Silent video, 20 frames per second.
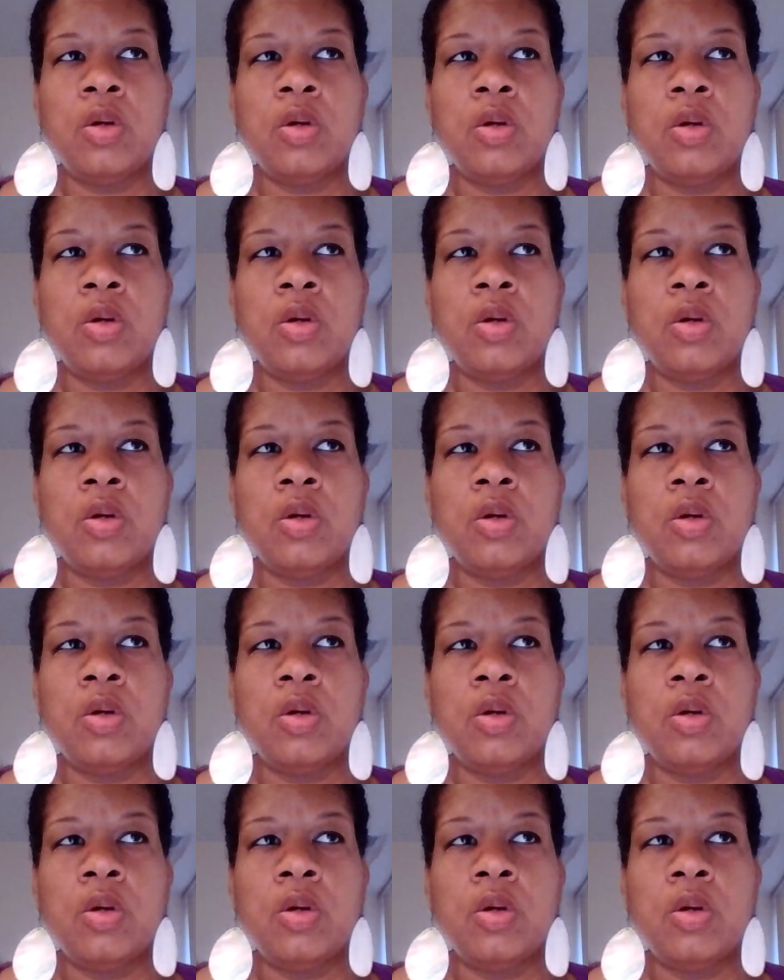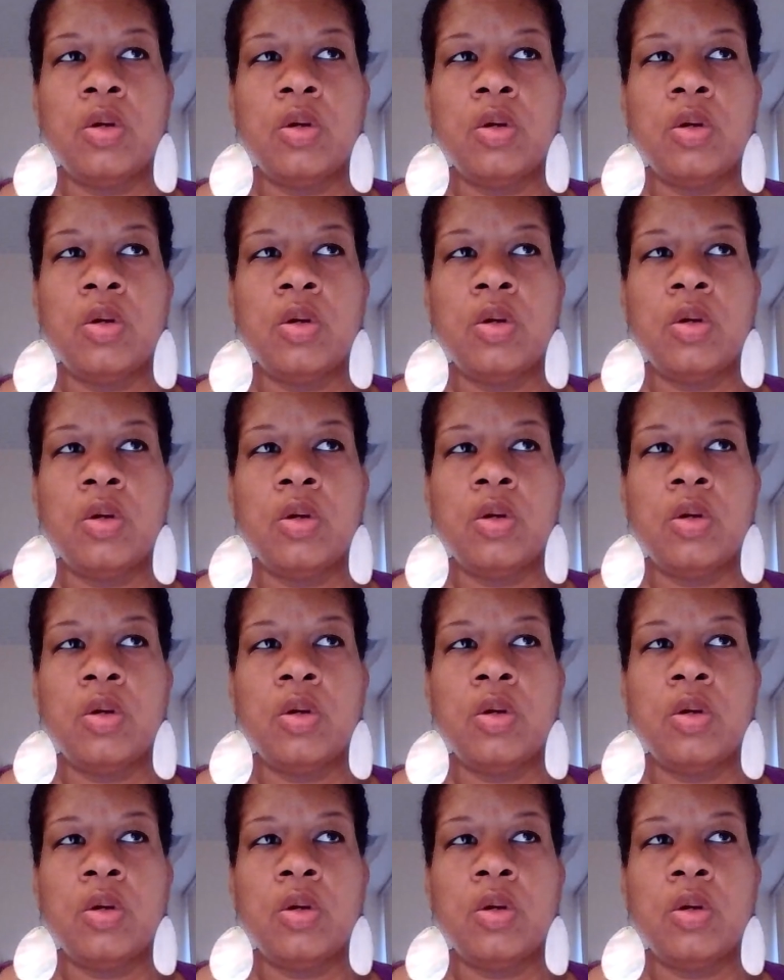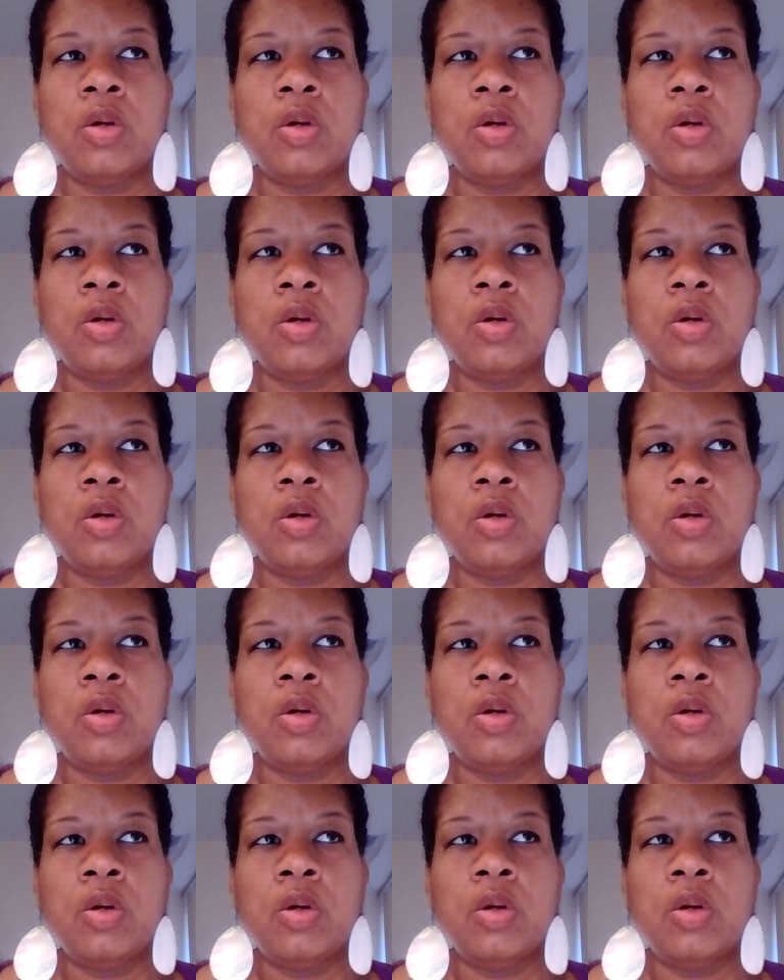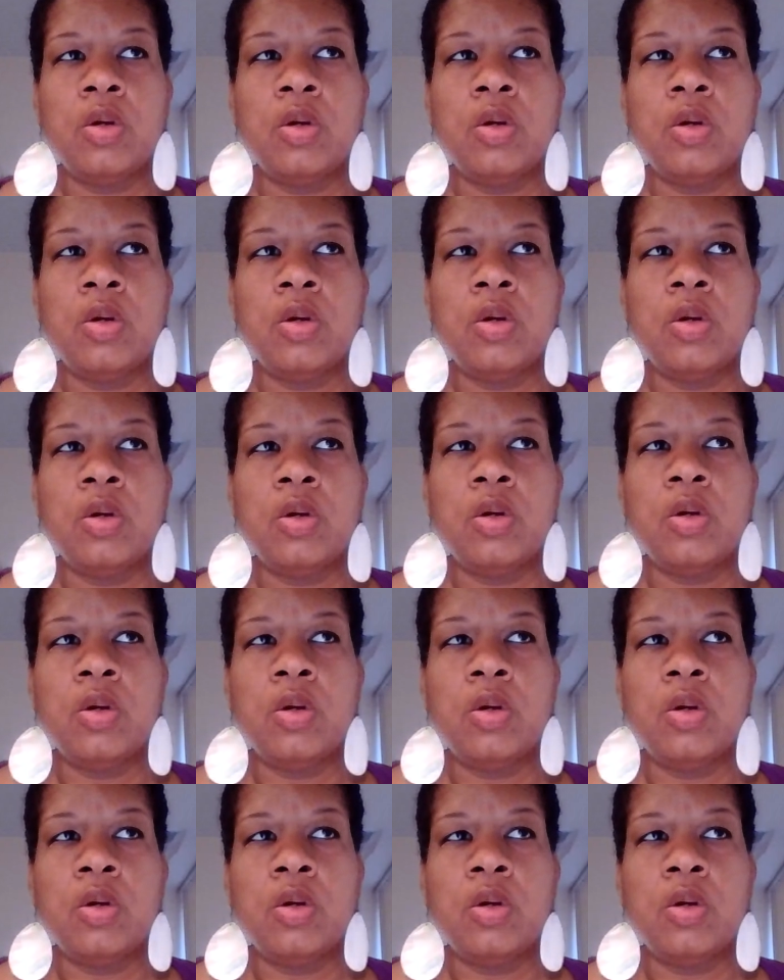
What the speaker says: you know, seeing someone do